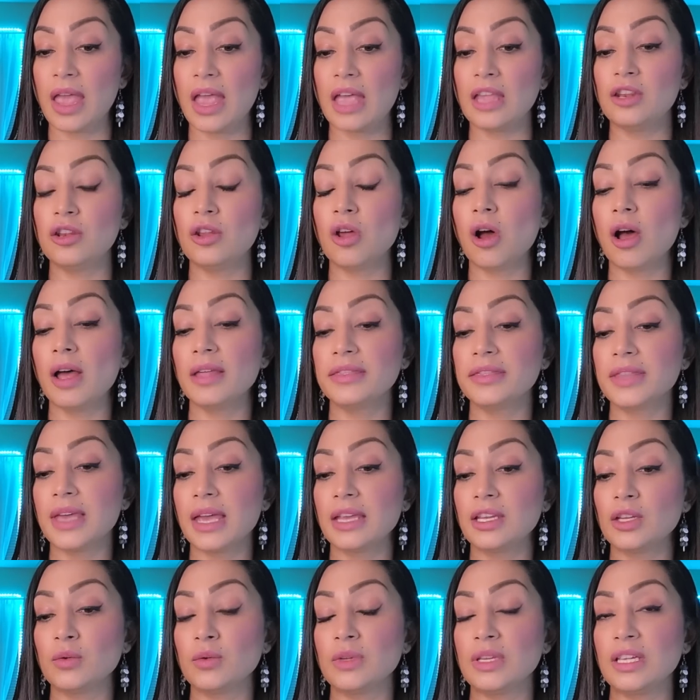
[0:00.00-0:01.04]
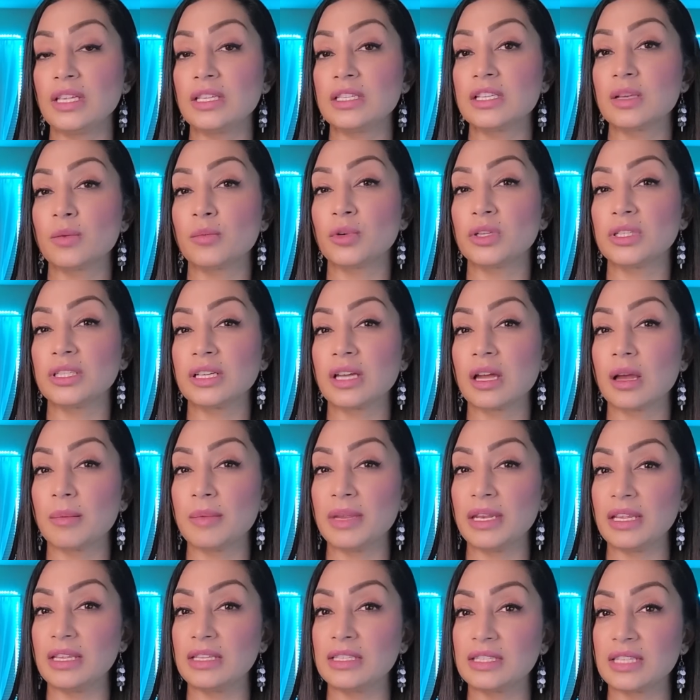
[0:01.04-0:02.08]
And not that you need someone to come
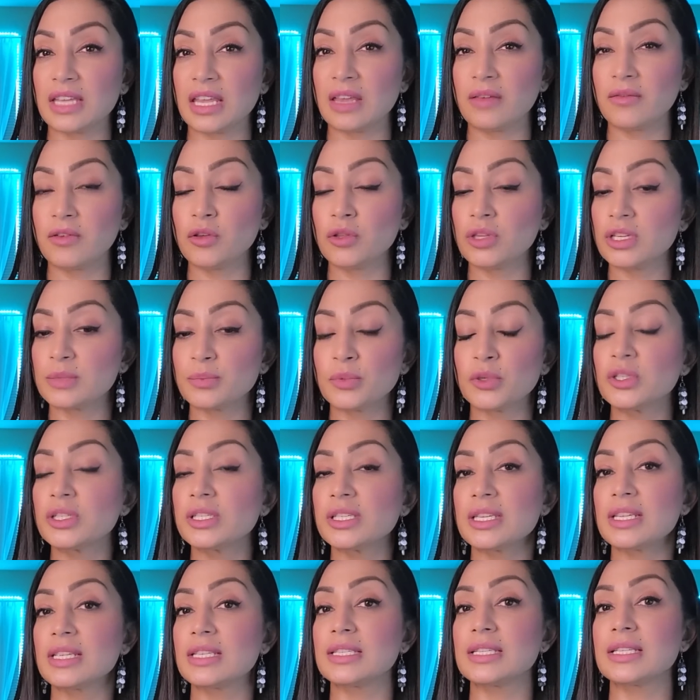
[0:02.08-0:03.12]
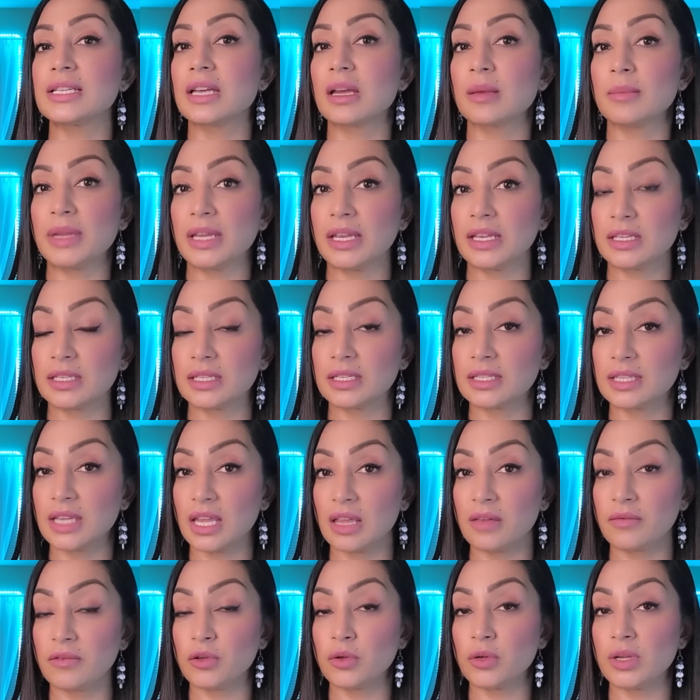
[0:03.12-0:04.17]
in and save you. This person isn't coming in to
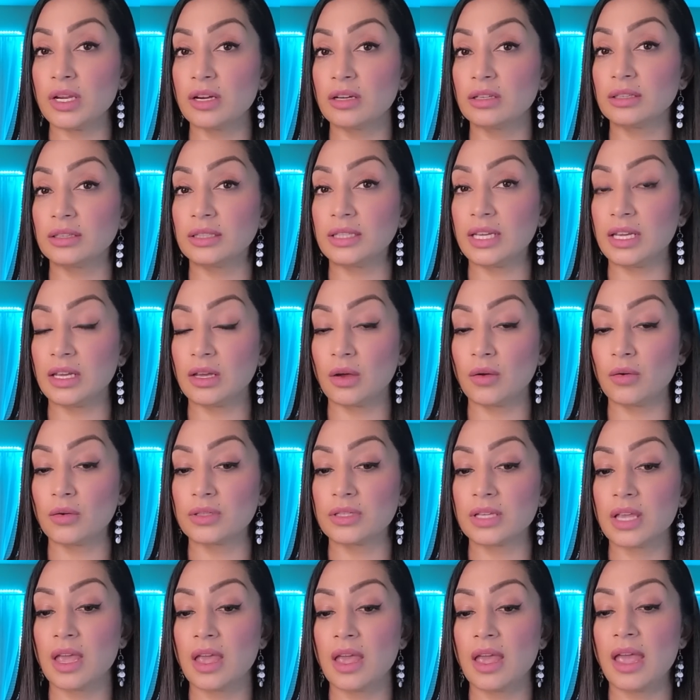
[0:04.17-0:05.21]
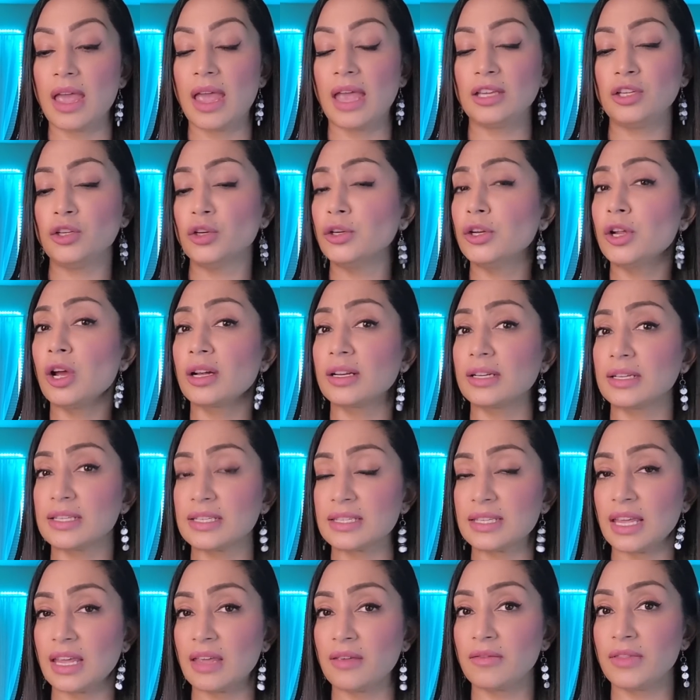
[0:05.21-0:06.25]
save you here, Leos. And you're not going to
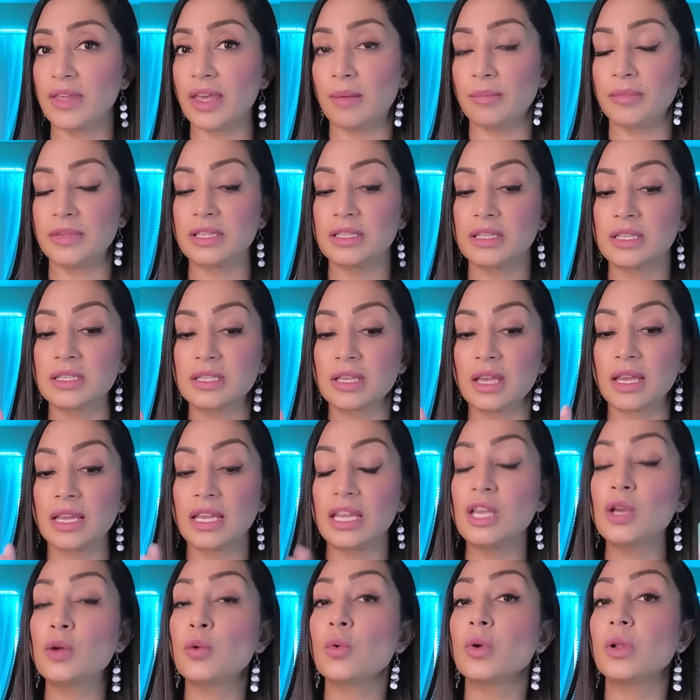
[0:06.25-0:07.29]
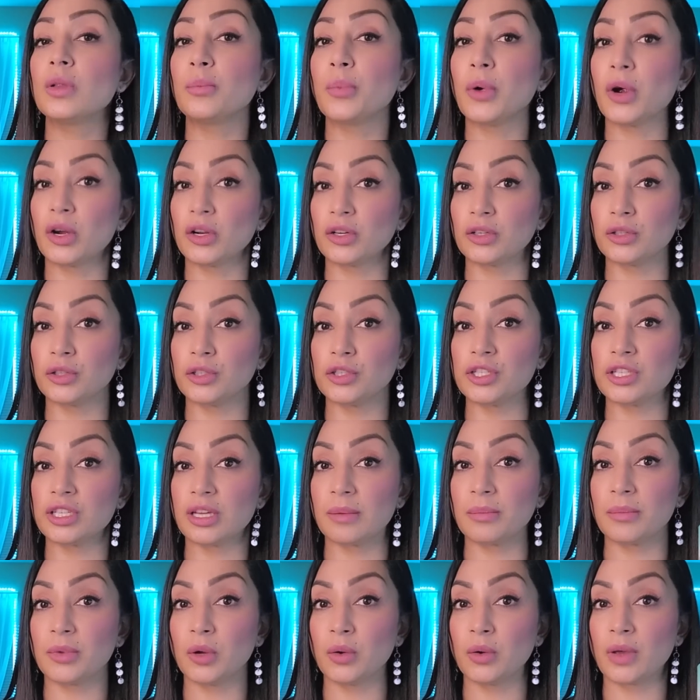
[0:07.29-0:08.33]
save them. This is an equal
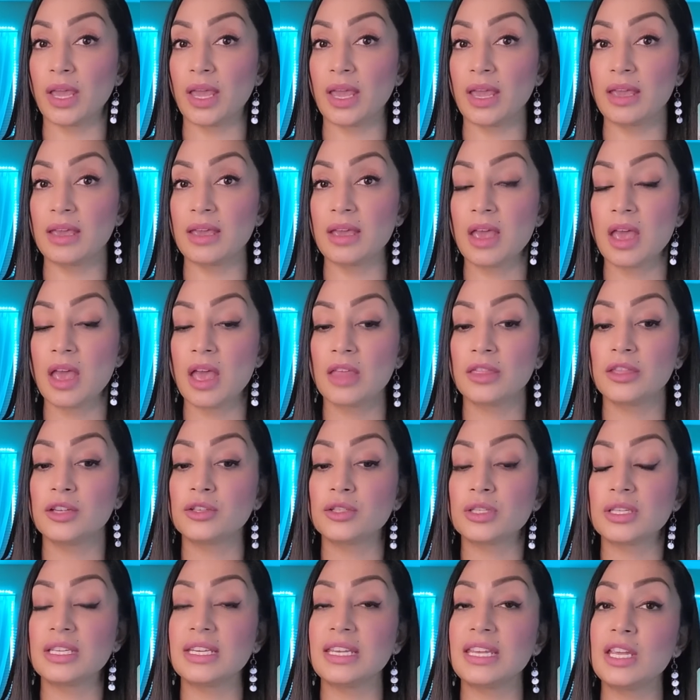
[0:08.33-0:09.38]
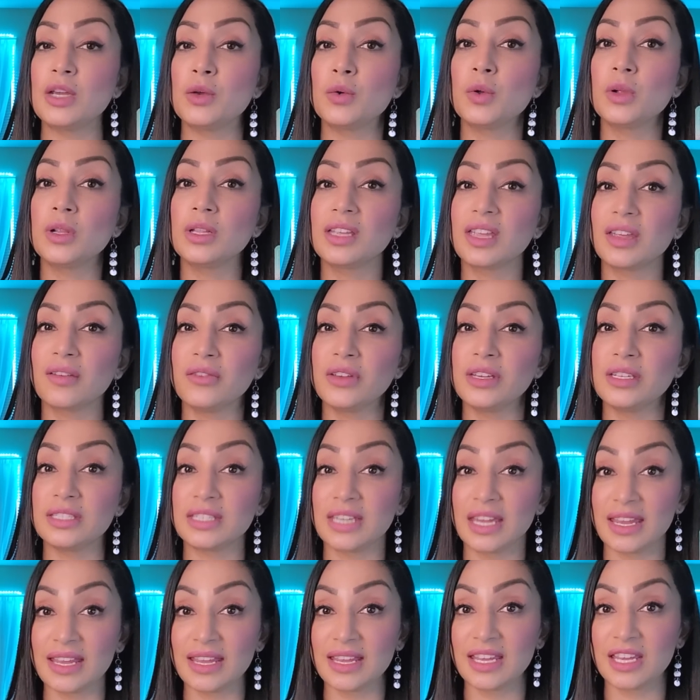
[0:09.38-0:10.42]
partnership, okay? okay? There's an equal give and
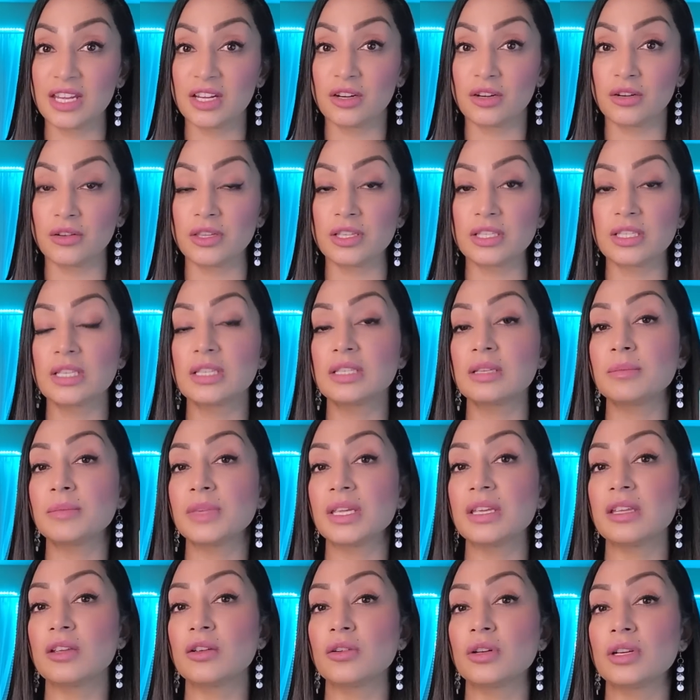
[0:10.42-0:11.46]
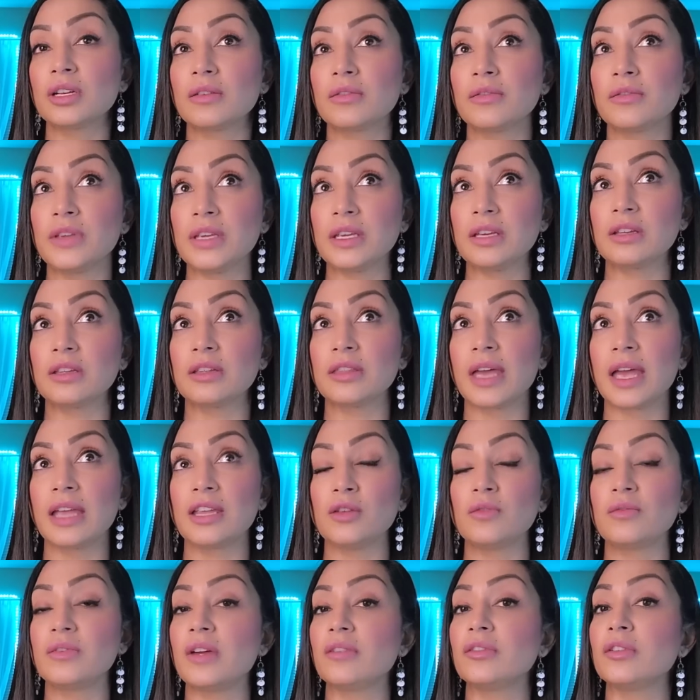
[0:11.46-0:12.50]
take here. This is something you're going to feel that
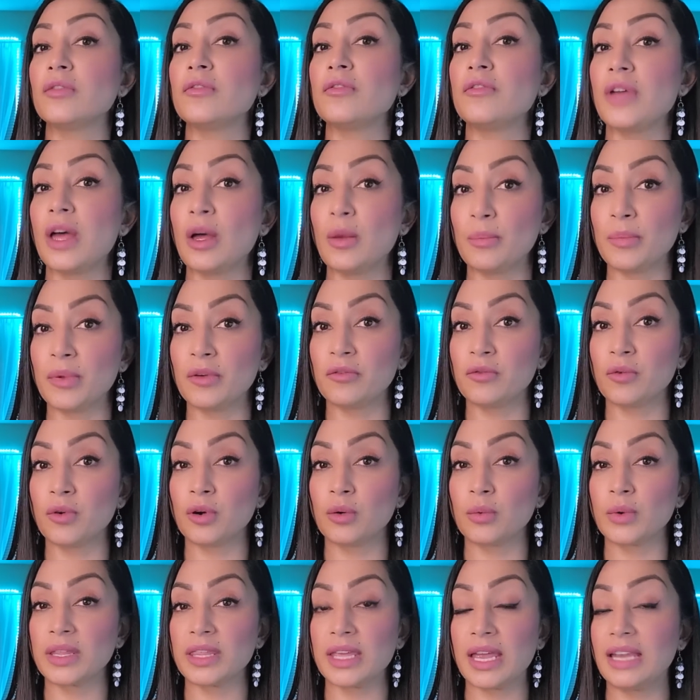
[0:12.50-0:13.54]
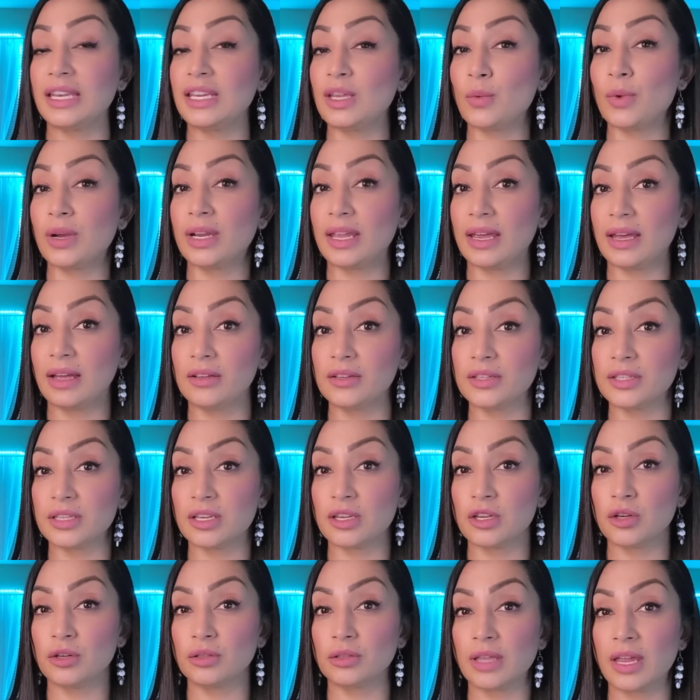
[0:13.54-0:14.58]
you've never felt before with anyone else
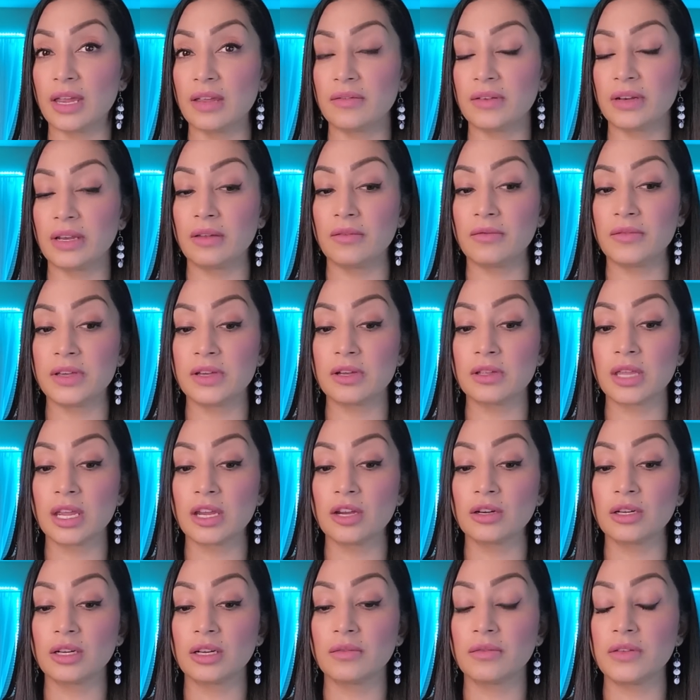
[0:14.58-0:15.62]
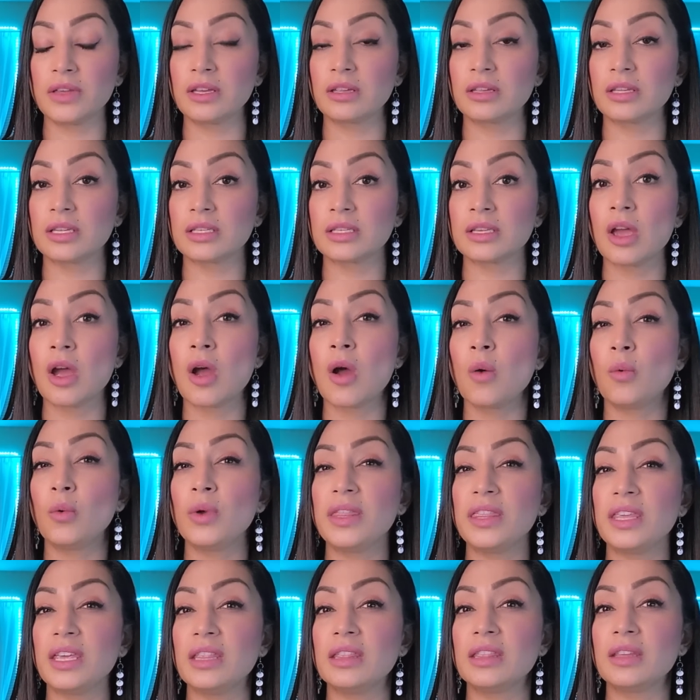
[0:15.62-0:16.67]
in your life. And I feel that you're going to feel this
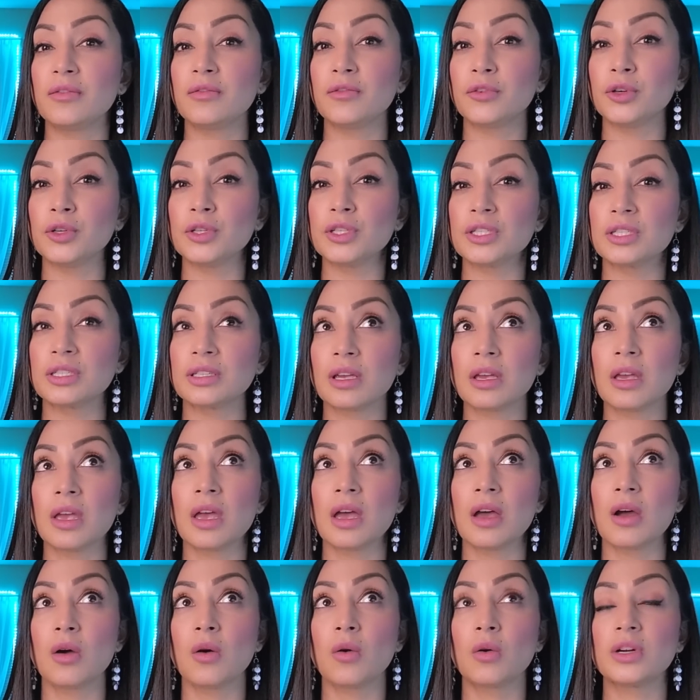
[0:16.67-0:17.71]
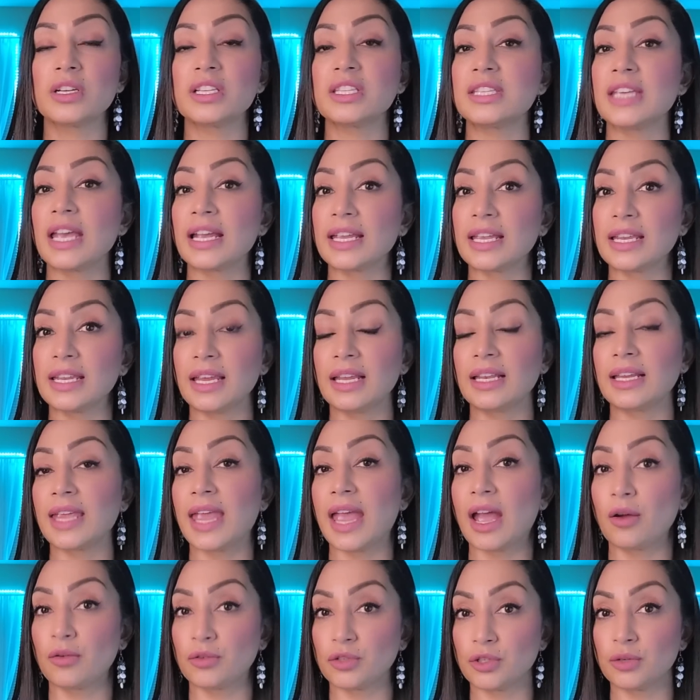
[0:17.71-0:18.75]
within the first or second
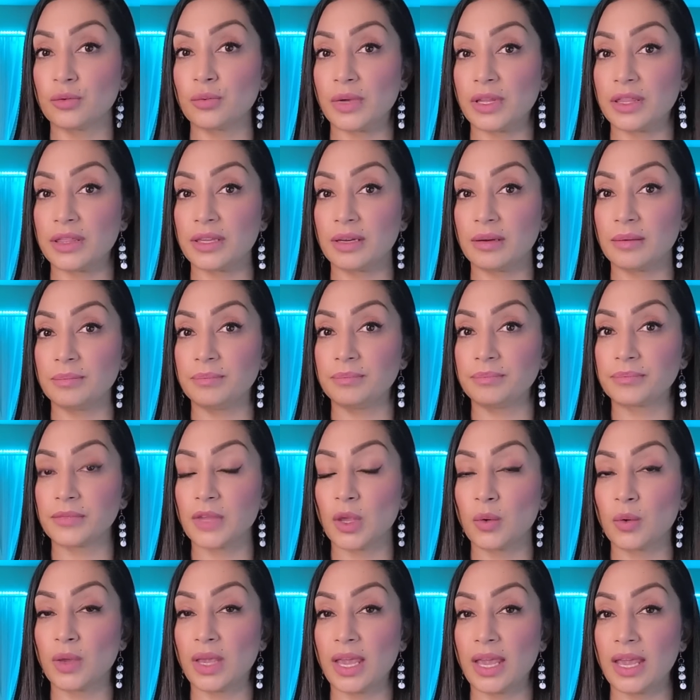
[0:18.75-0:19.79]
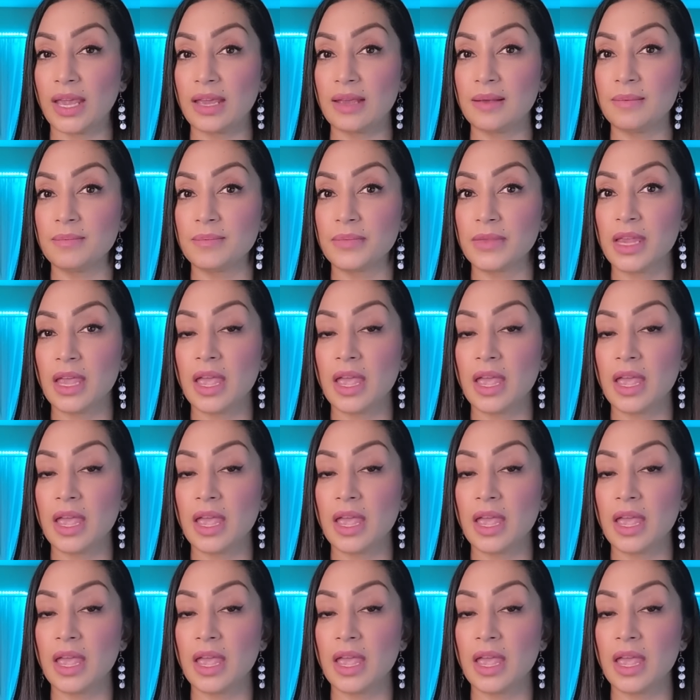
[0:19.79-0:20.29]
encounter with them. Okay.